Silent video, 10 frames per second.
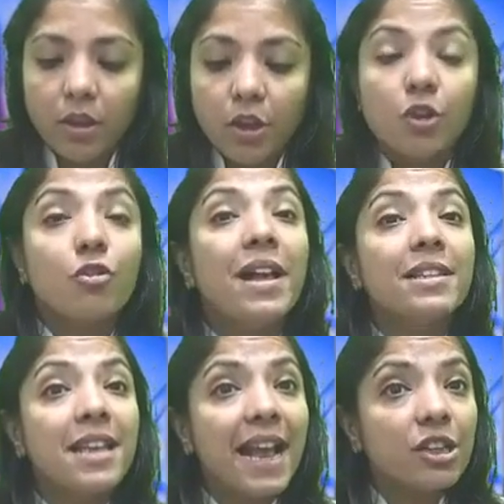
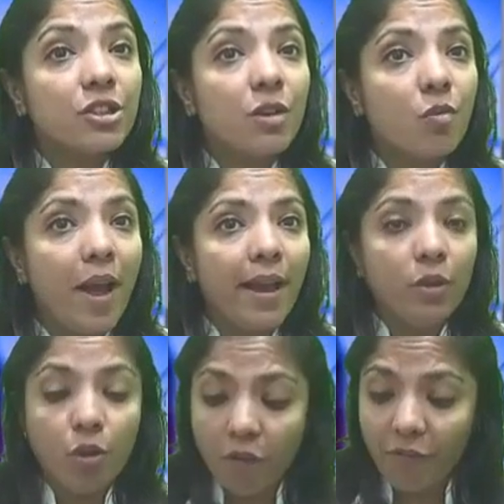Transaction value
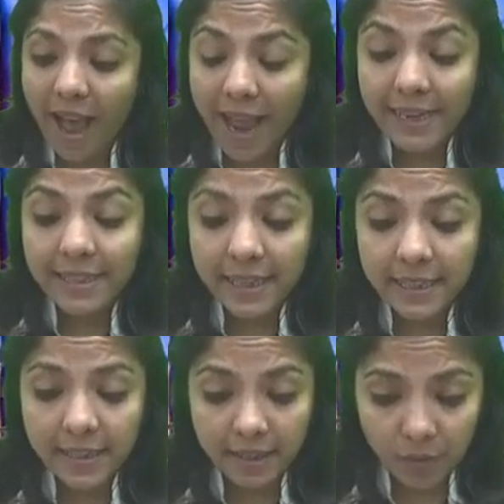of
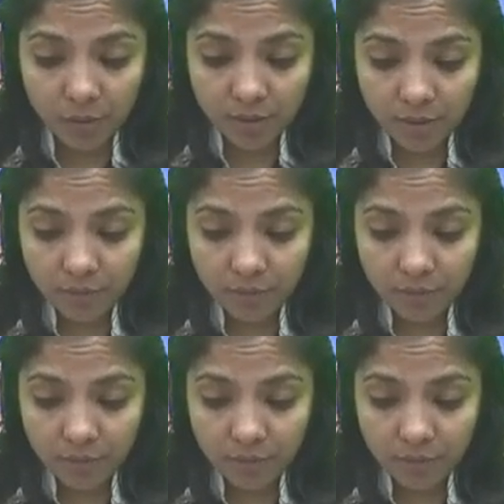identical goods.